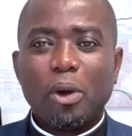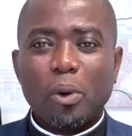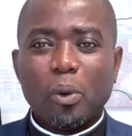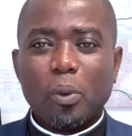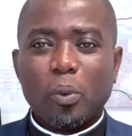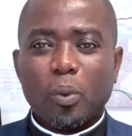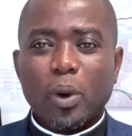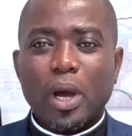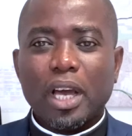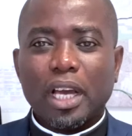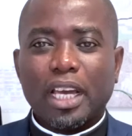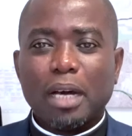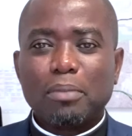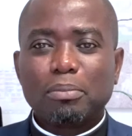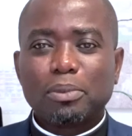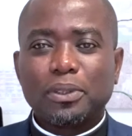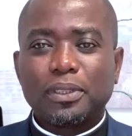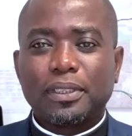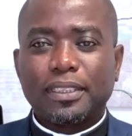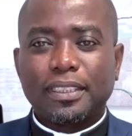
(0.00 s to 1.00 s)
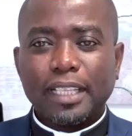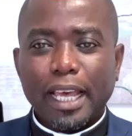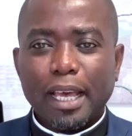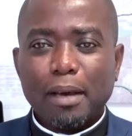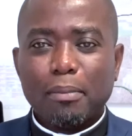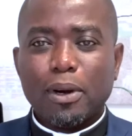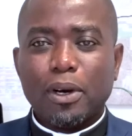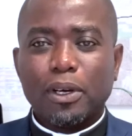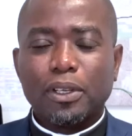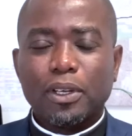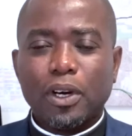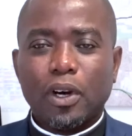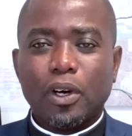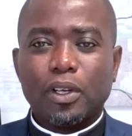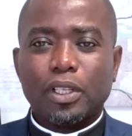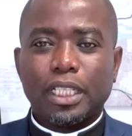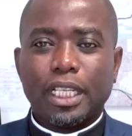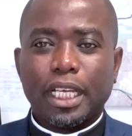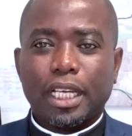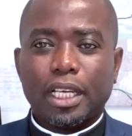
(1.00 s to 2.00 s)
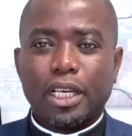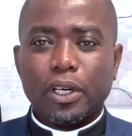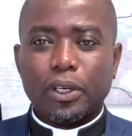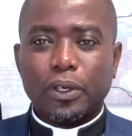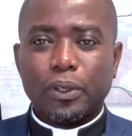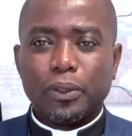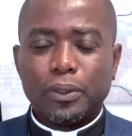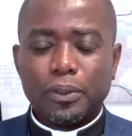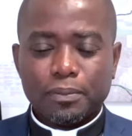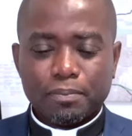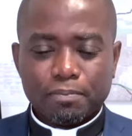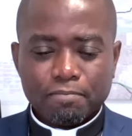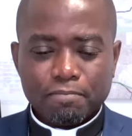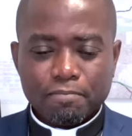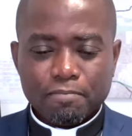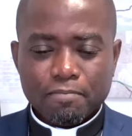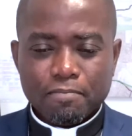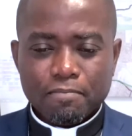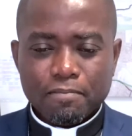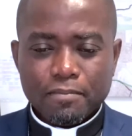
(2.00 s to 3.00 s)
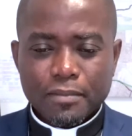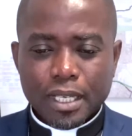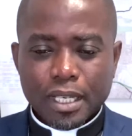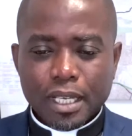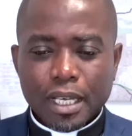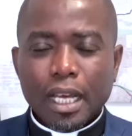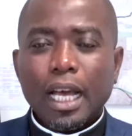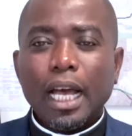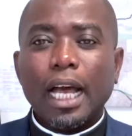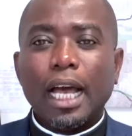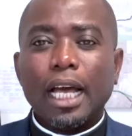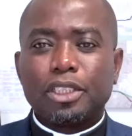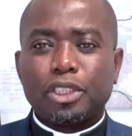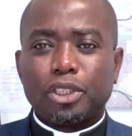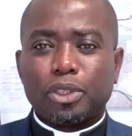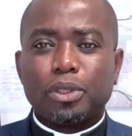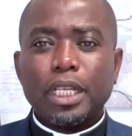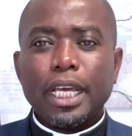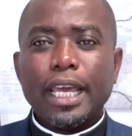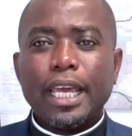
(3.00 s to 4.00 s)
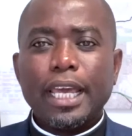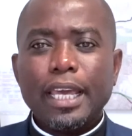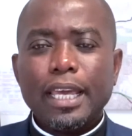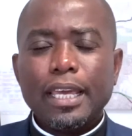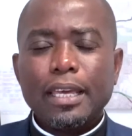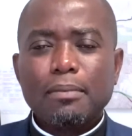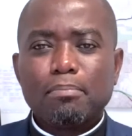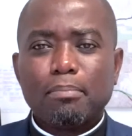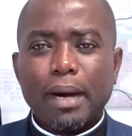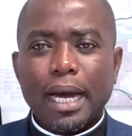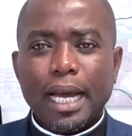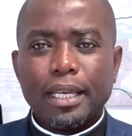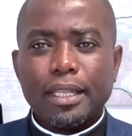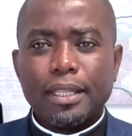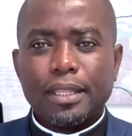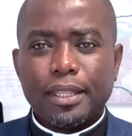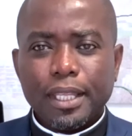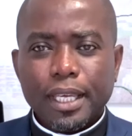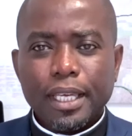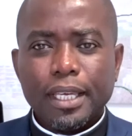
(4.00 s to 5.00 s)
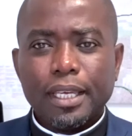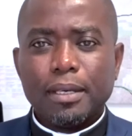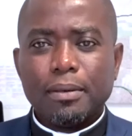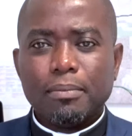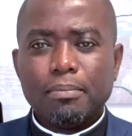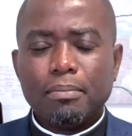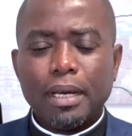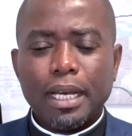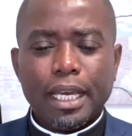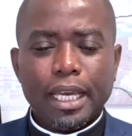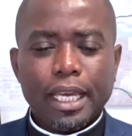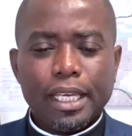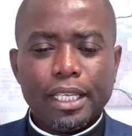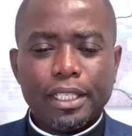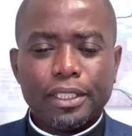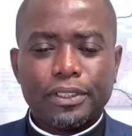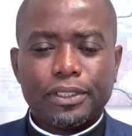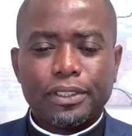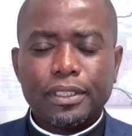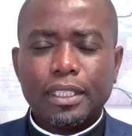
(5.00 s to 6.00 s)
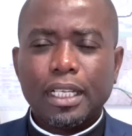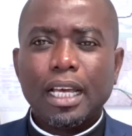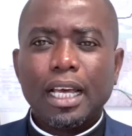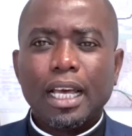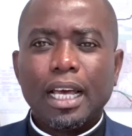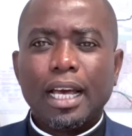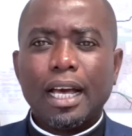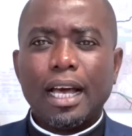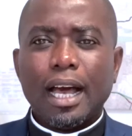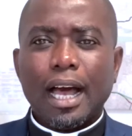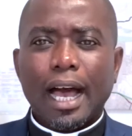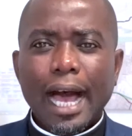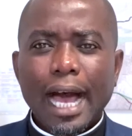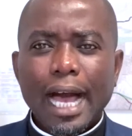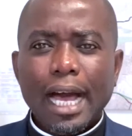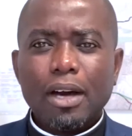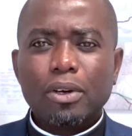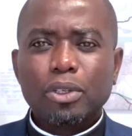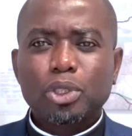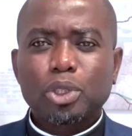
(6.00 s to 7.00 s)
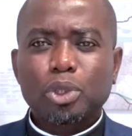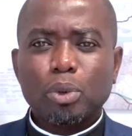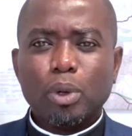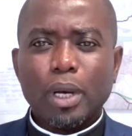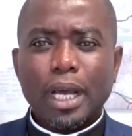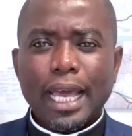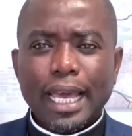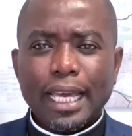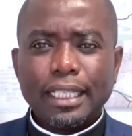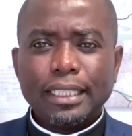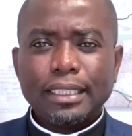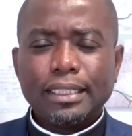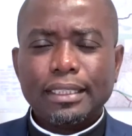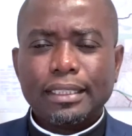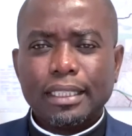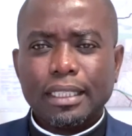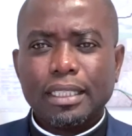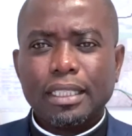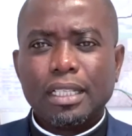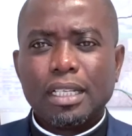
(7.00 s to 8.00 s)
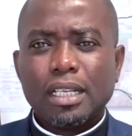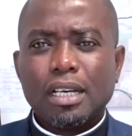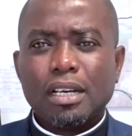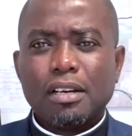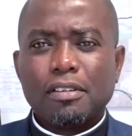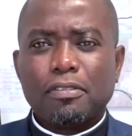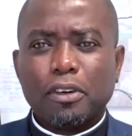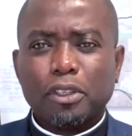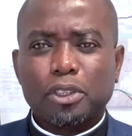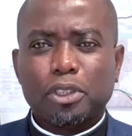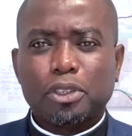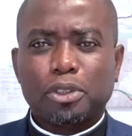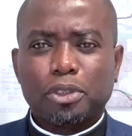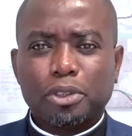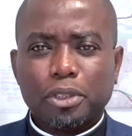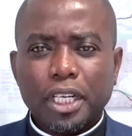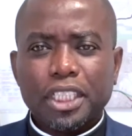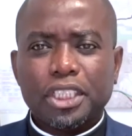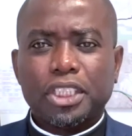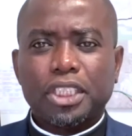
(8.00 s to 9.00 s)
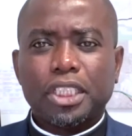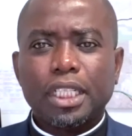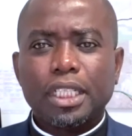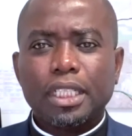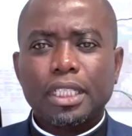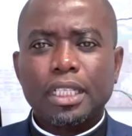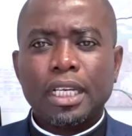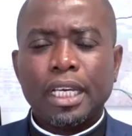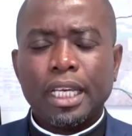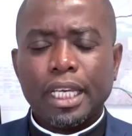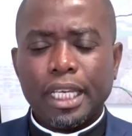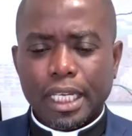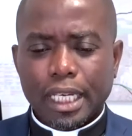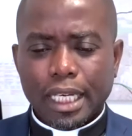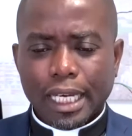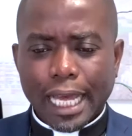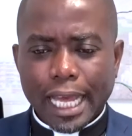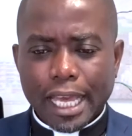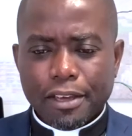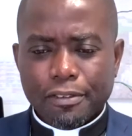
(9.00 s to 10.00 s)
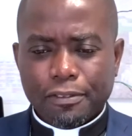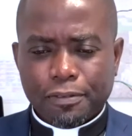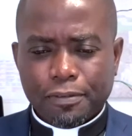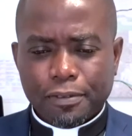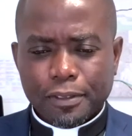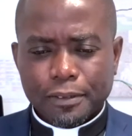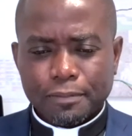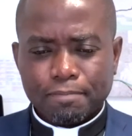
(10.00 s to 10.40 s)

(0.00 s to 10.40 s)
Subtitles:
welcome to Sermon on the Go. Today my theme is how to end frustration in life.